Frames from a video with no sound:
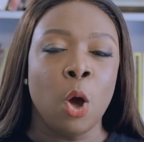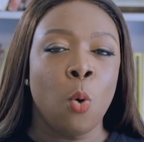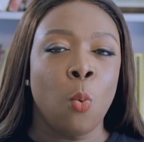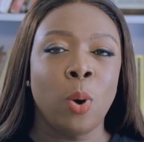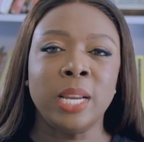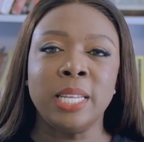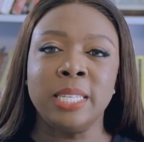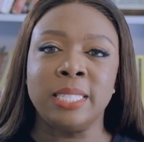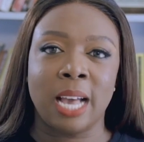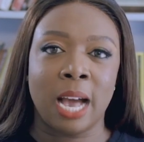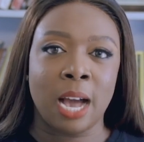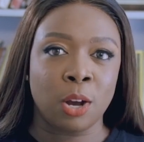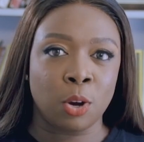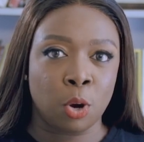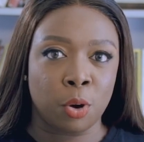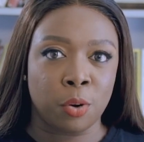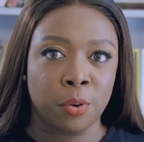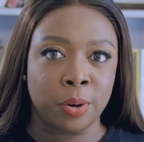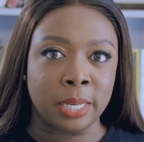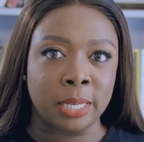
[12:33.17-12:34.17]
What is
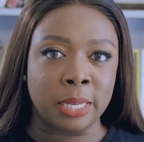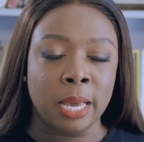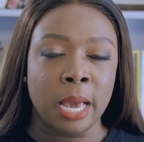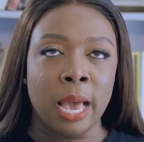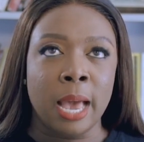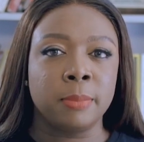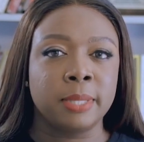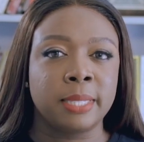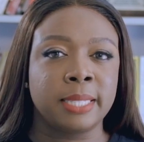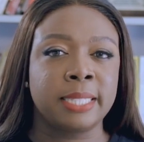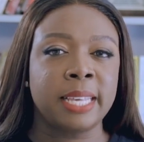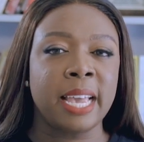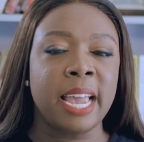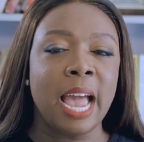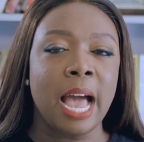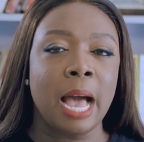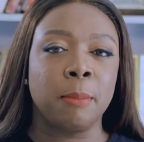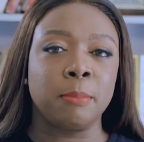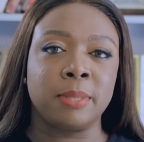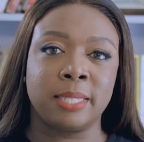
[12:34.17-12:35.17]
anchoring?
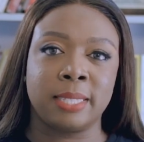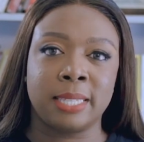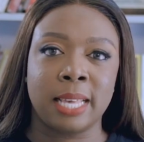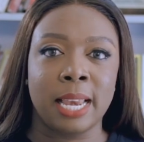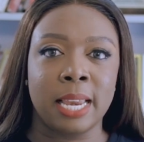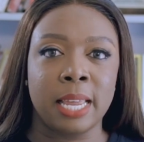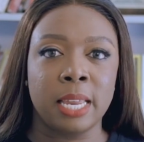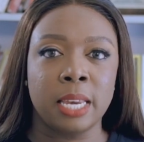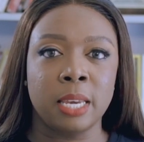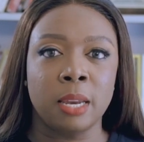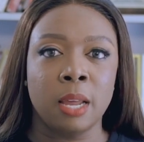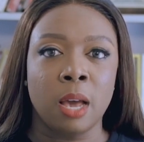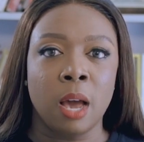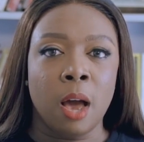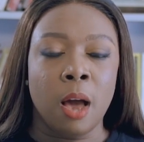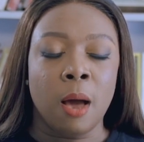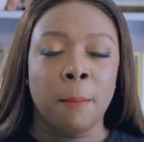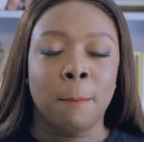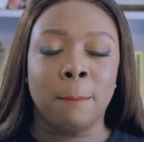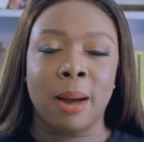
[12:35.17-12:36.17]
Say I'm selling
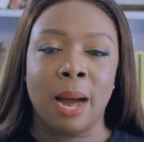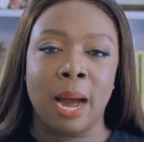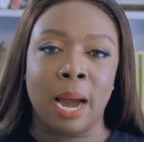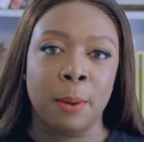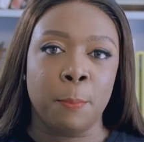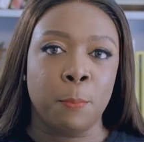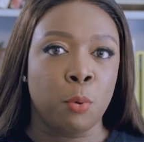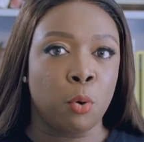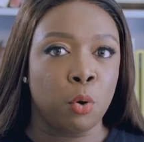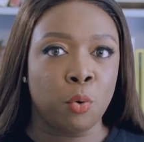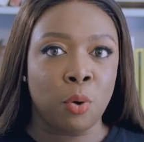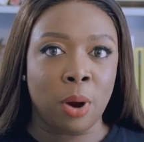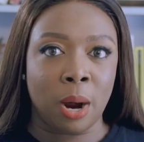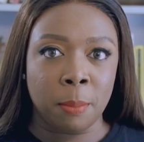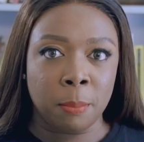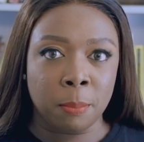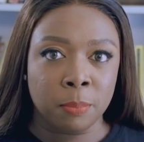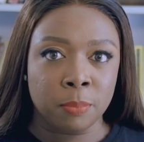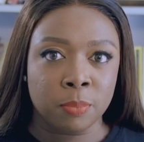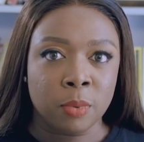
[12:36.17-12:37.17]
my
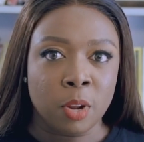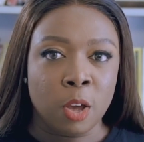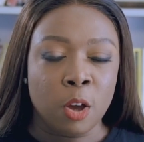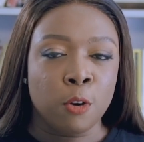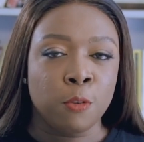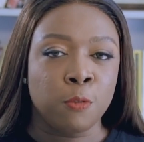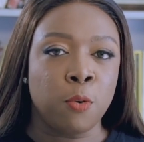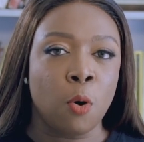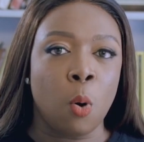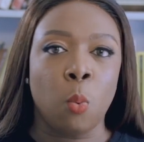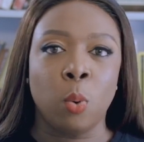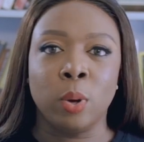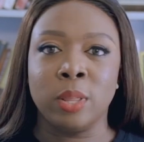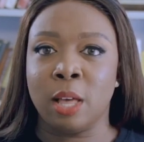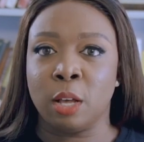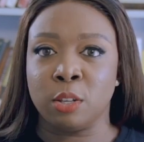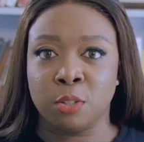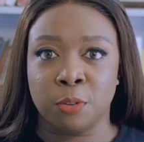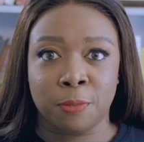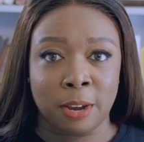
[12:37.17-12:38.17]
program for
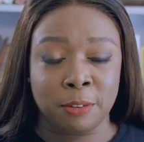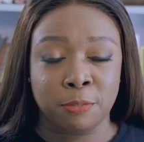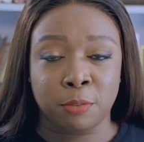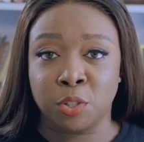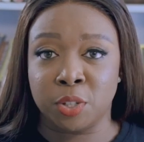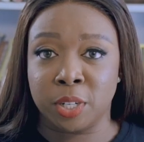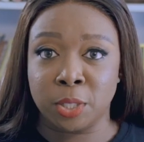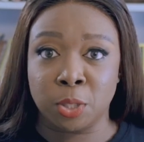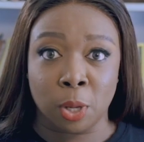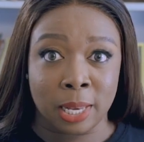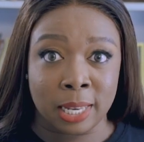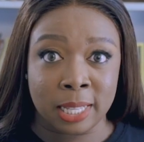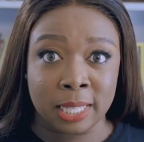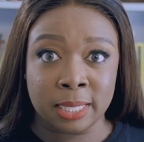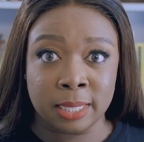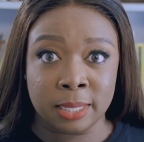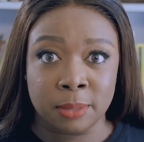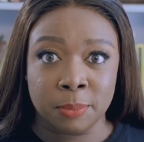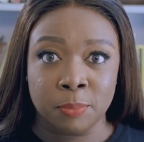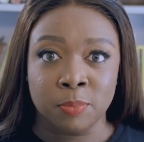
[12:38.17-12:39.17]

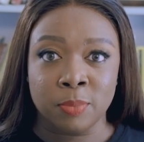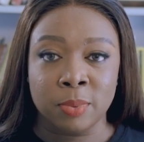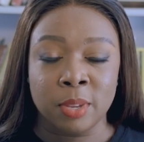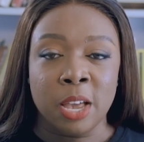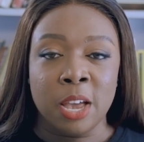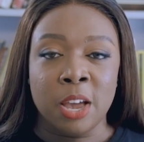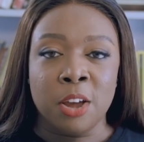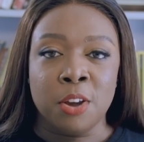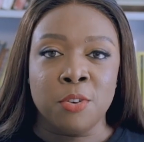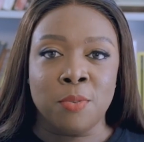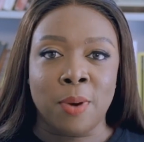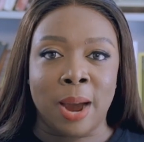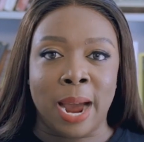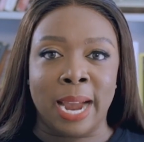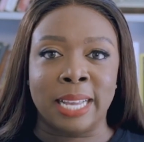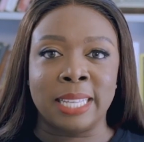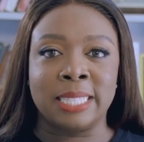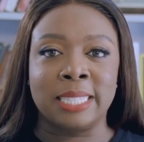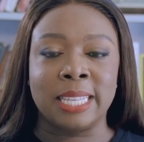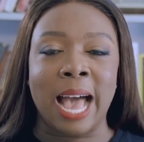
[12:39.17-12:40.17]
$1,500,
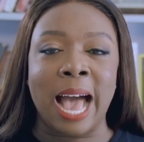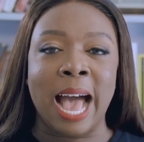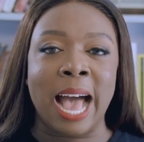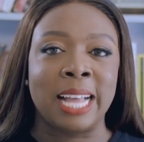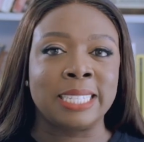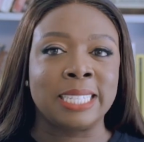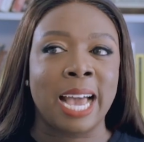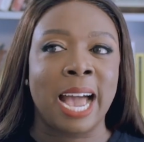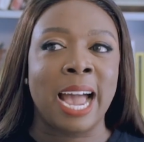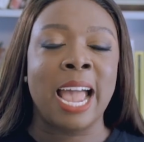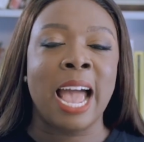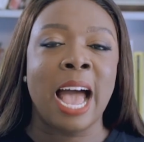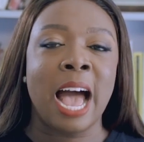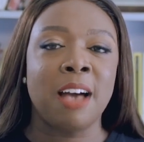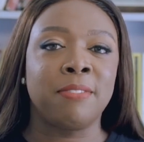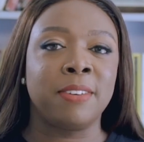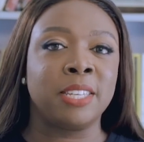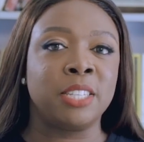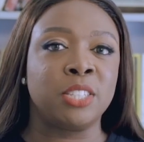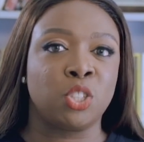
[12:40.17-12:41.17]
right? And I
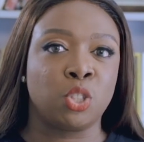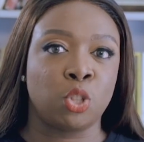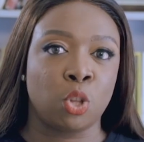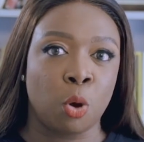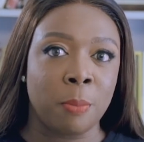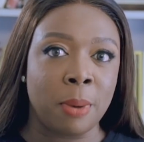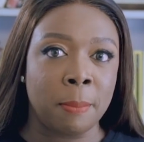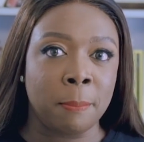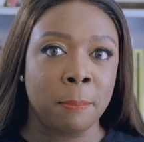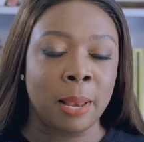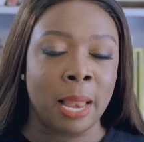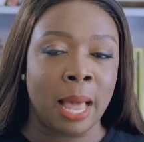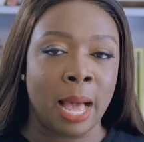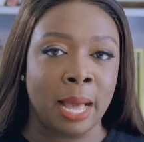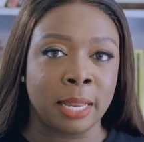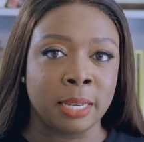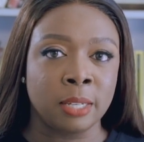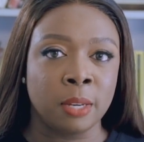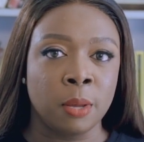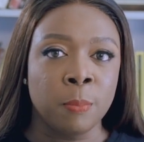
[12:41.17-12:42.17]
have an installment
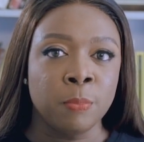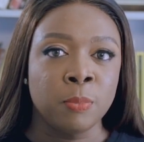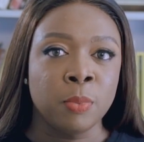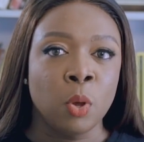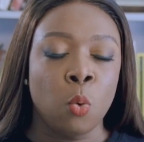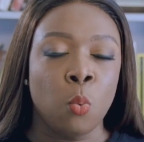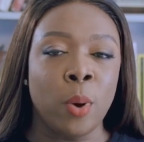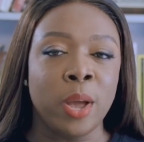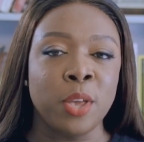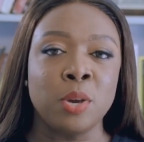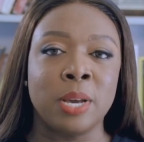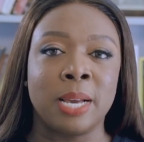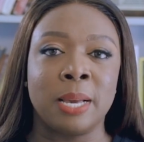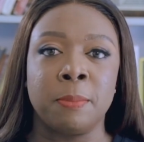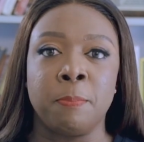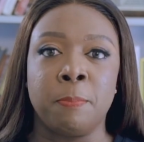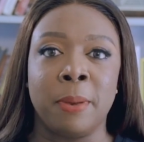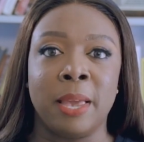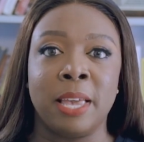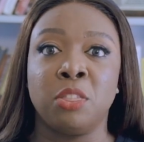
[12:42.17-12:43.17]
plan where you
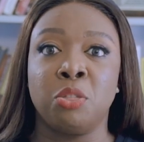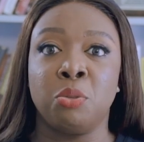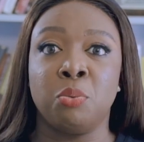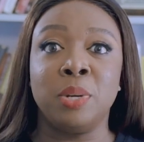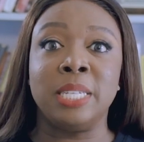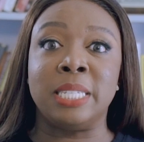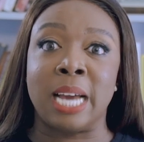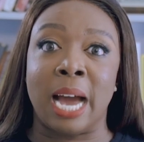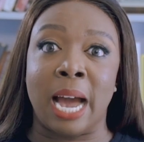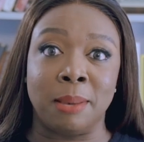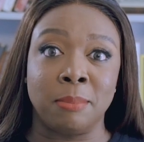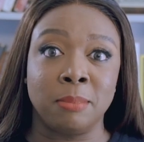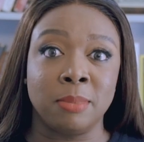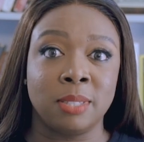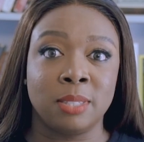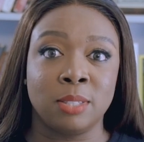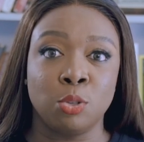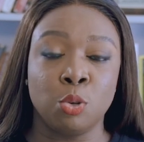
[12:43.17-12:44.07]
can pay 3 times.